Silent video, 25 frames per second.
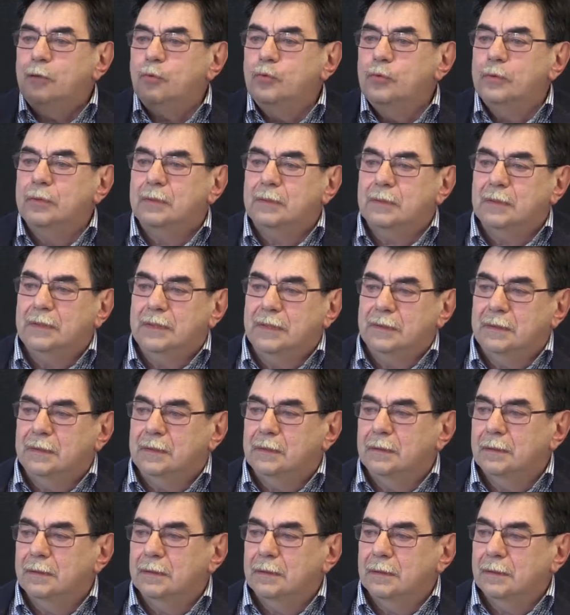their
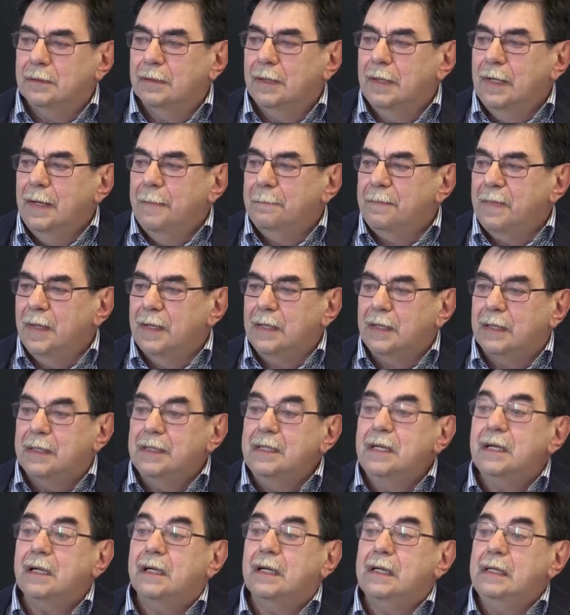doctrine, always
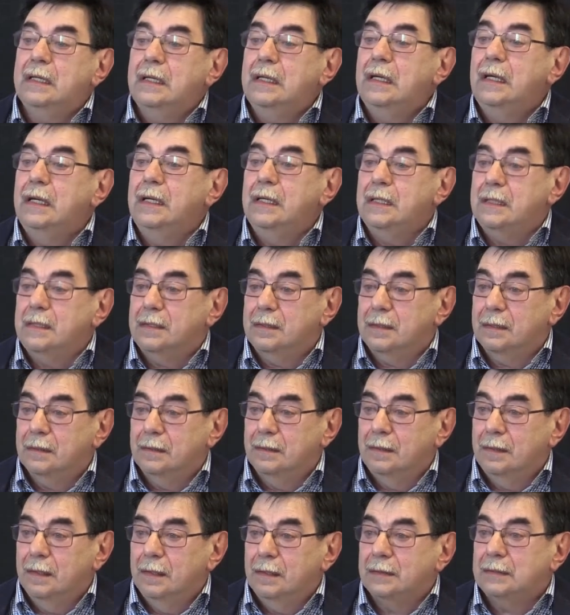appeal
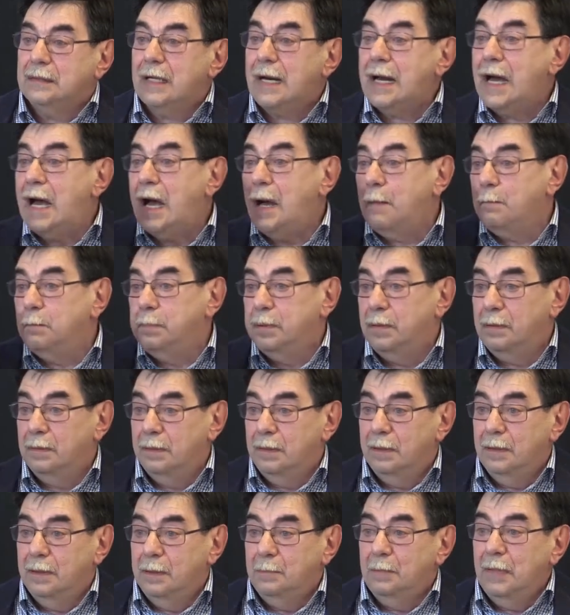to certain
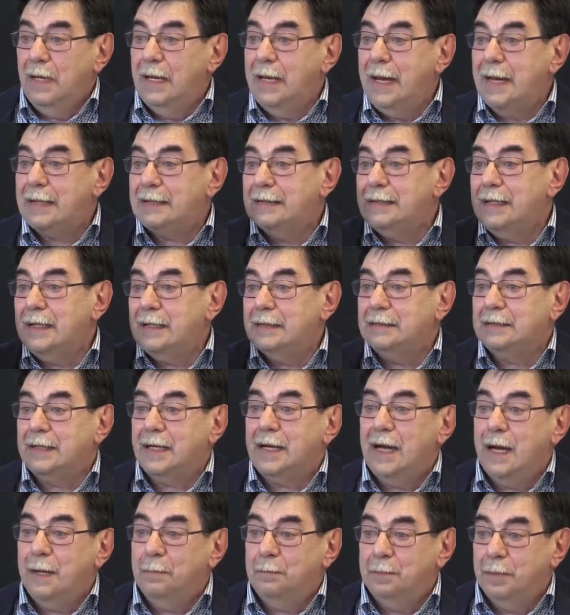elite. Trump,
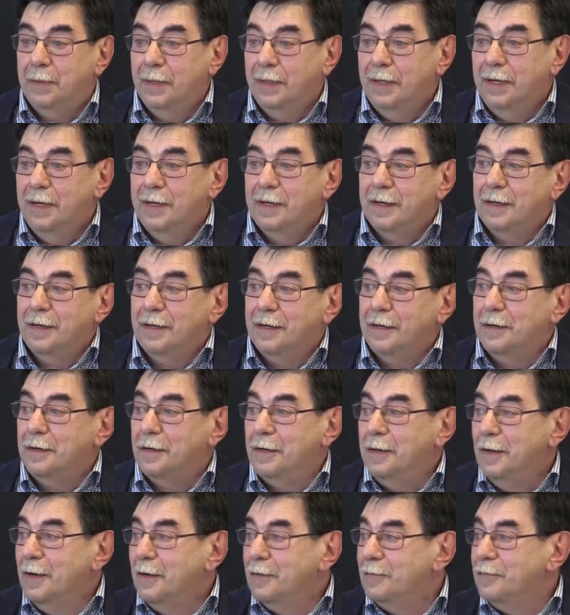a
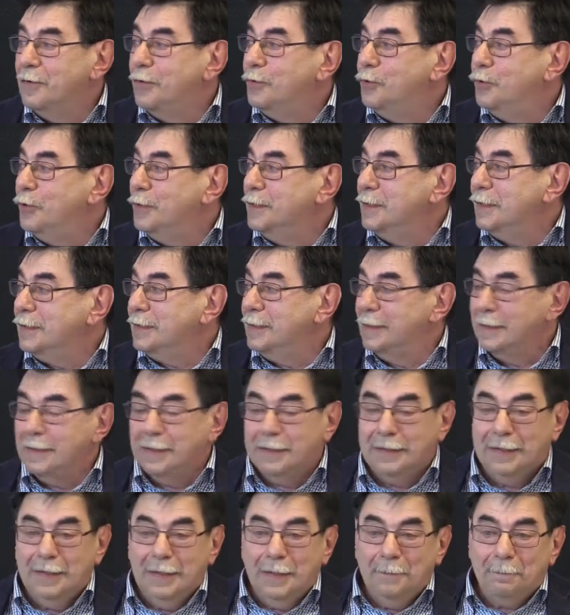billionaire,
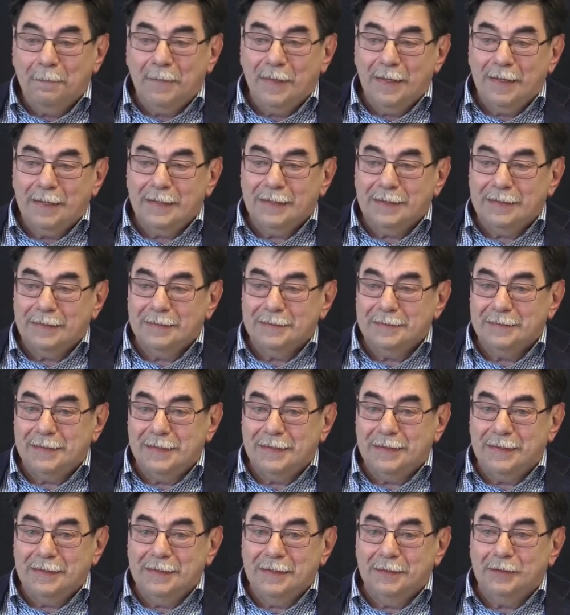goes
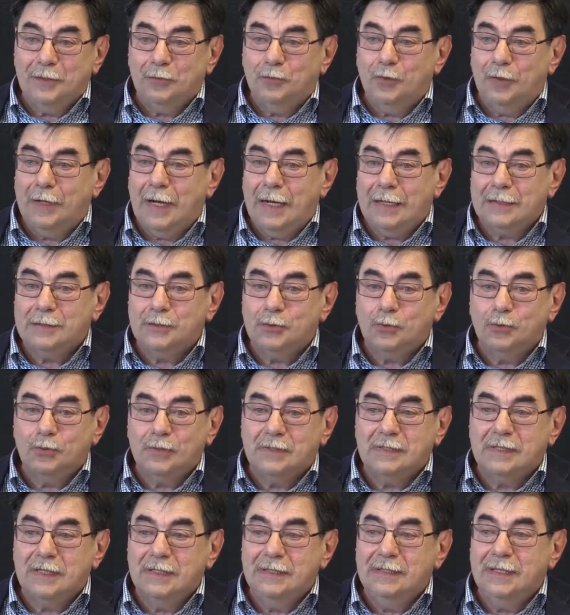out
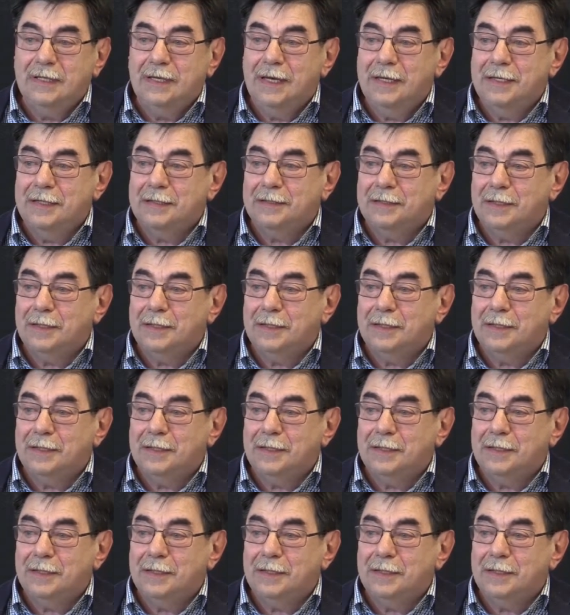for his